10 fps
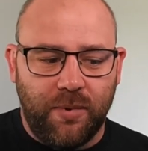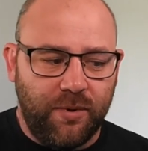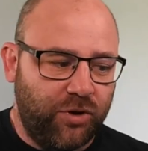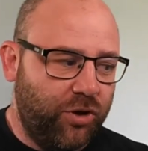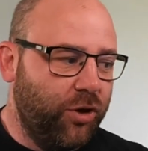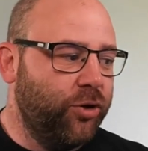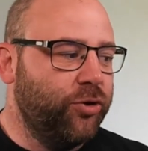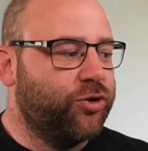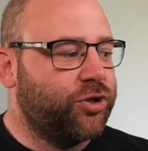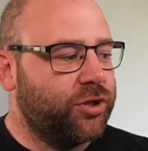
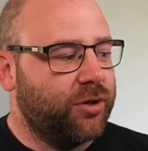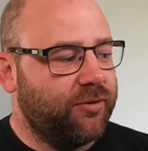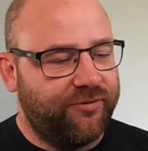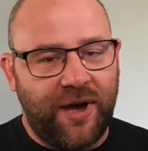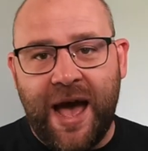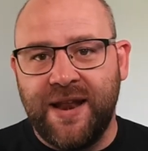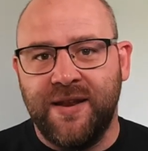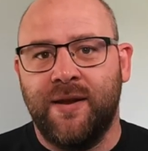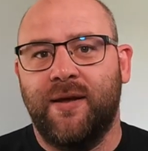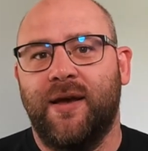huge fan,